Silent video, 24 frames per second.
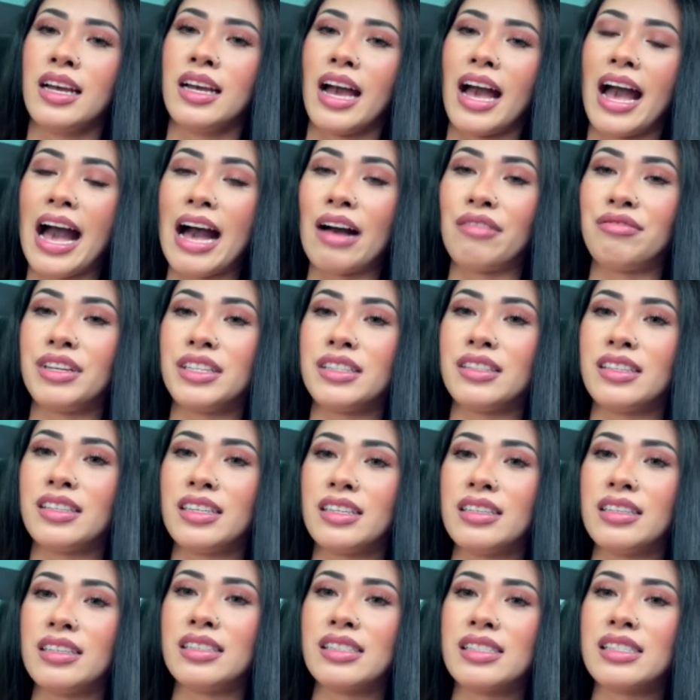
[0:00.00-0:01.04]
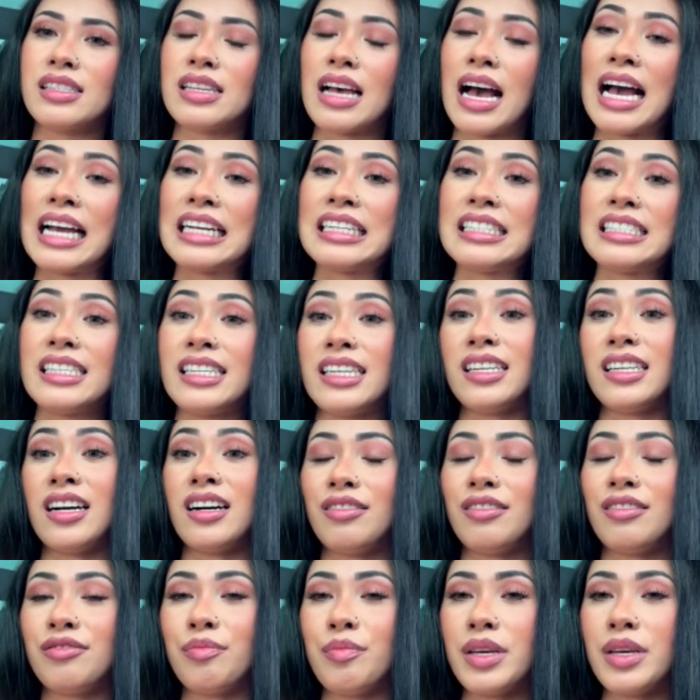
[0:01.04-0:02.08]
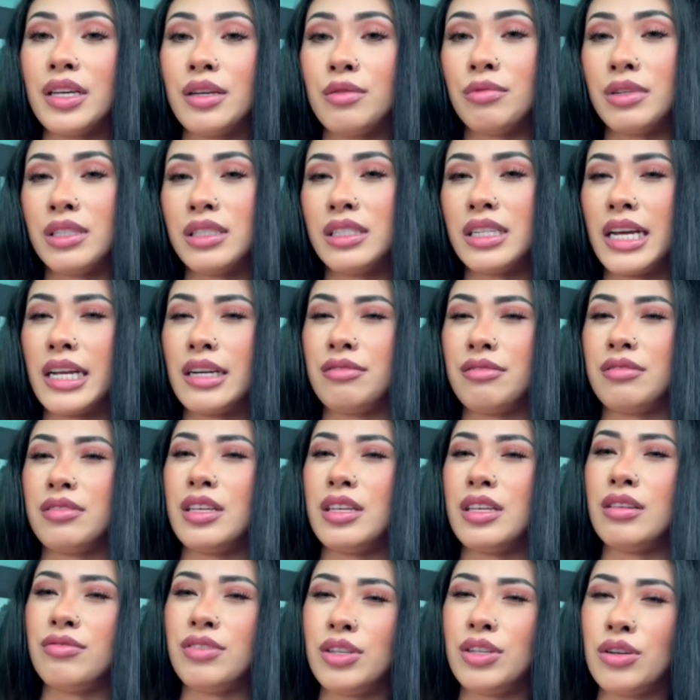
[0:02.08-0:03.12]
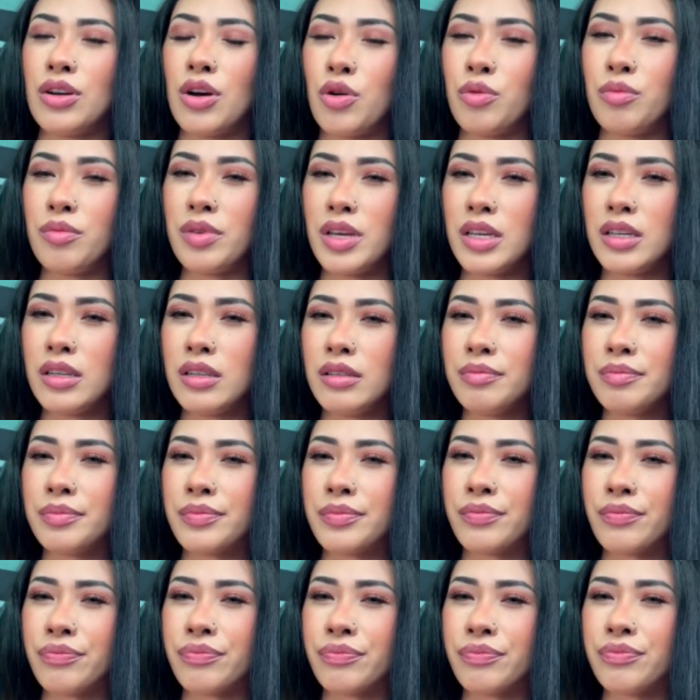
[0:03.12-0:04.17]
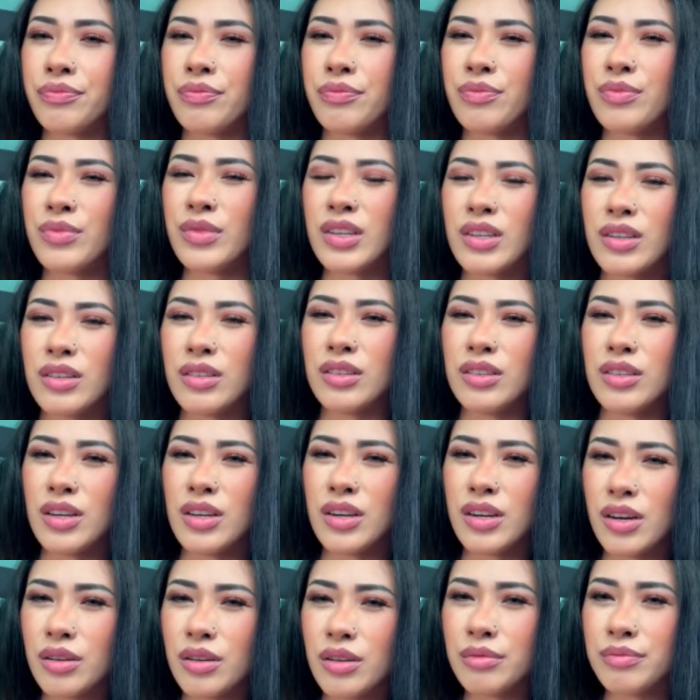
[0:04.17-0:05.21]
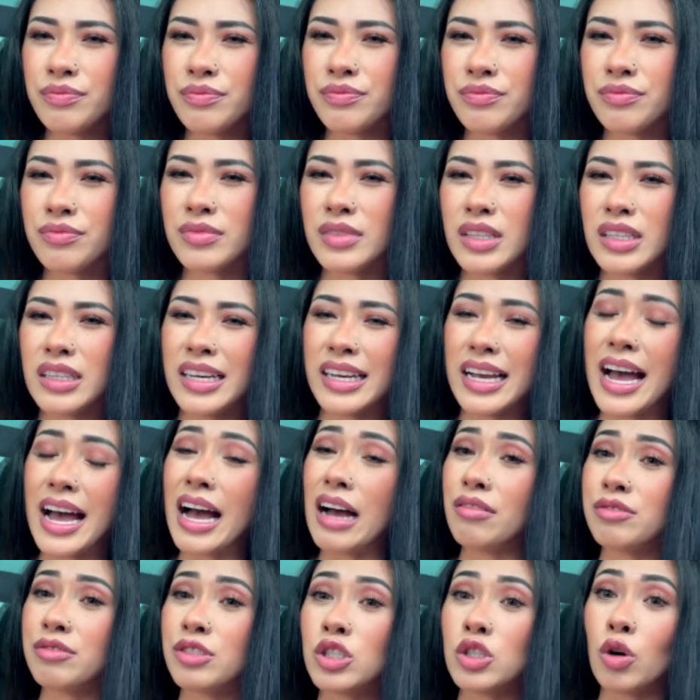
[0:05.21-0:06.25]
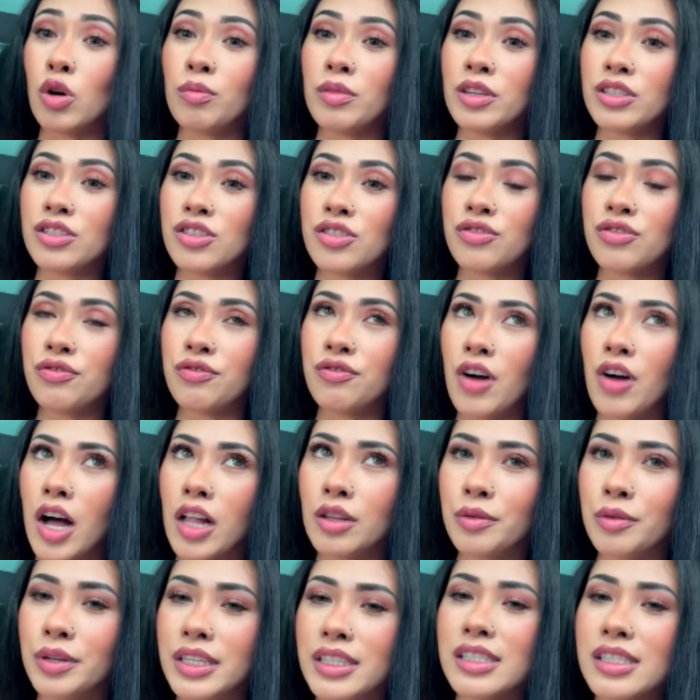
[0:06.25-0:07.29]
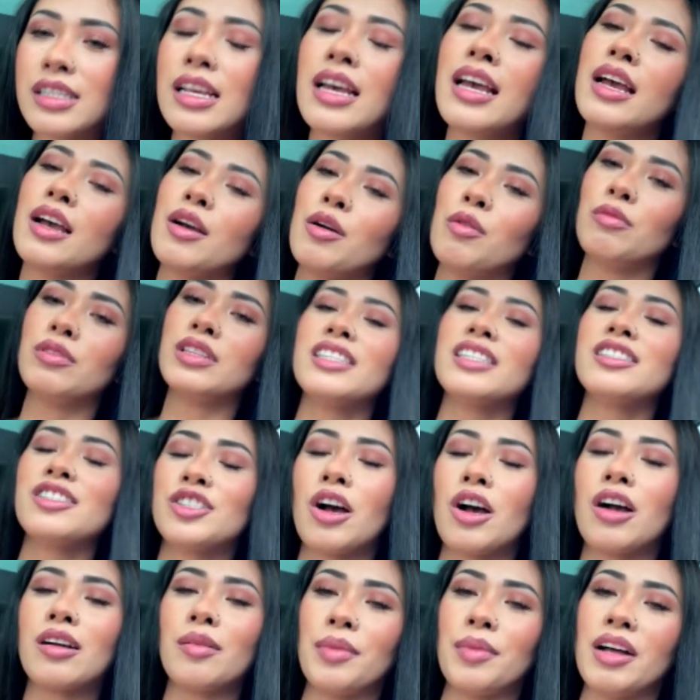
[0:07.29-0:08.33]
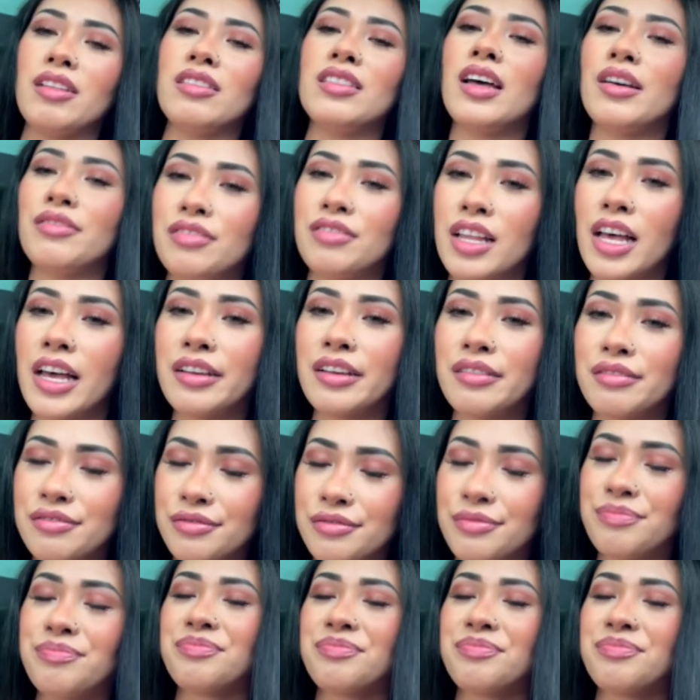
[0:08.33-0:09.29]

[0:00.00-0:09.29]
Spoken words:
having this idea of me when they don't even know me, you know? Like I have so much followings. Let's talk about love life.